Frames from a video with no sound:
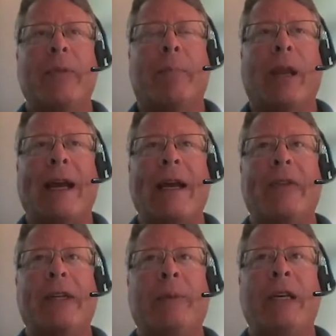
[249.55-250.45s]
plan
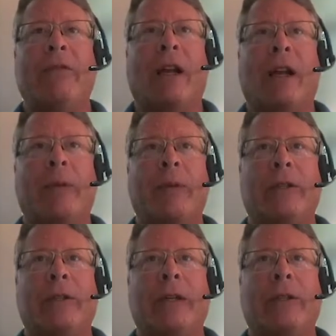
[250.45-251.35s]
that's being developed
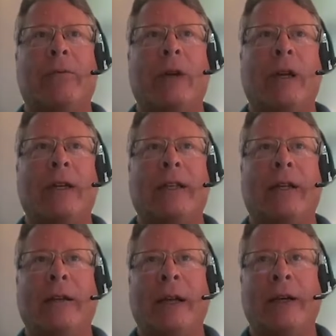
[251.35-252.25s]
is
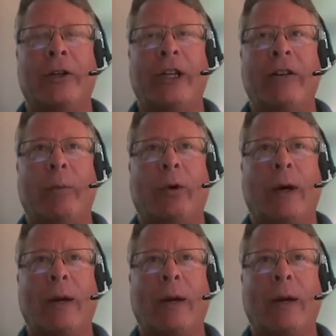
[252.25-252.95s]
realistic and achievable,